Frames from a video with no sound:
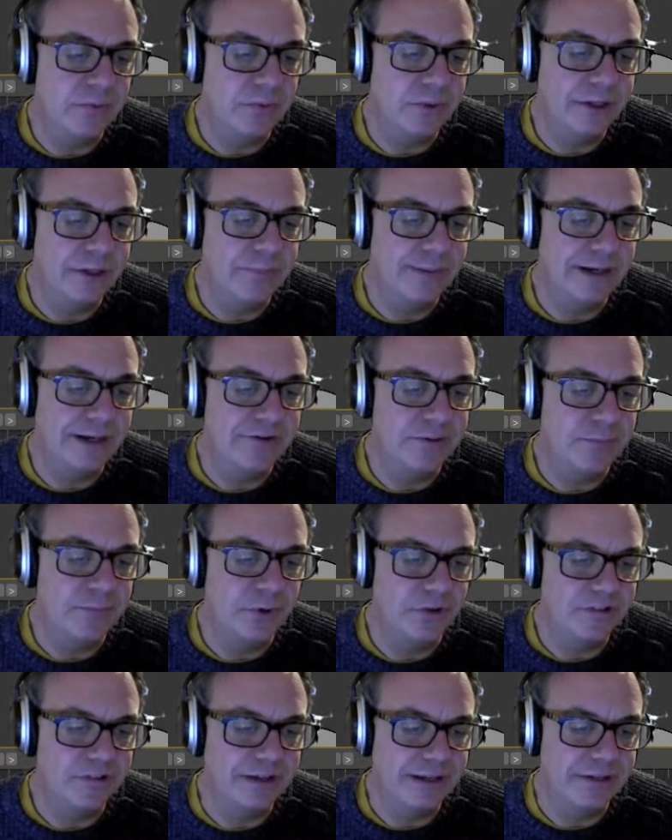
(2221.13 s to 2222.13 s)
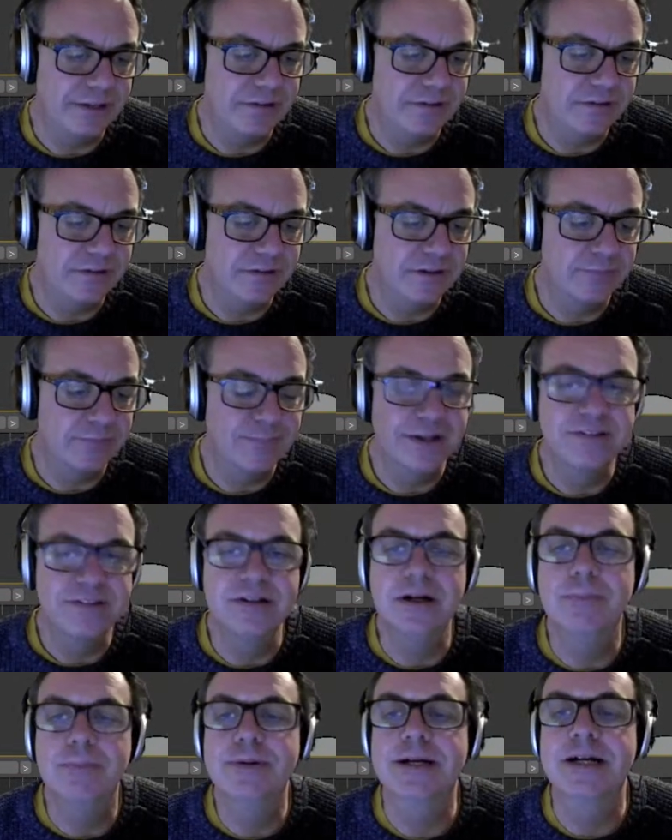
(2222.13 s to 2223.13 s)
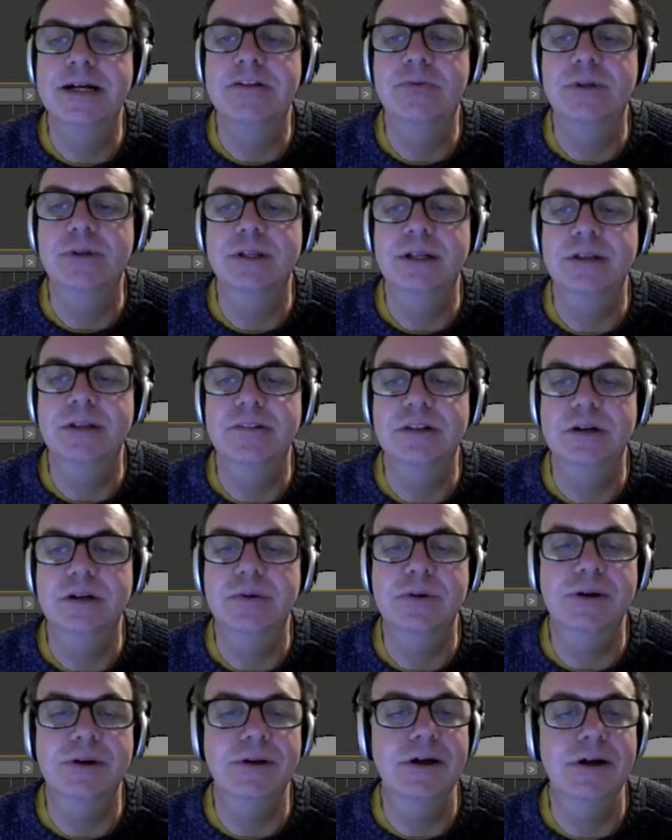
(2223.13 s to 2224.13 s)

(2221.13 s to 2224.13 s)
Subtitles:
bounding box ends, butting up against one another. So I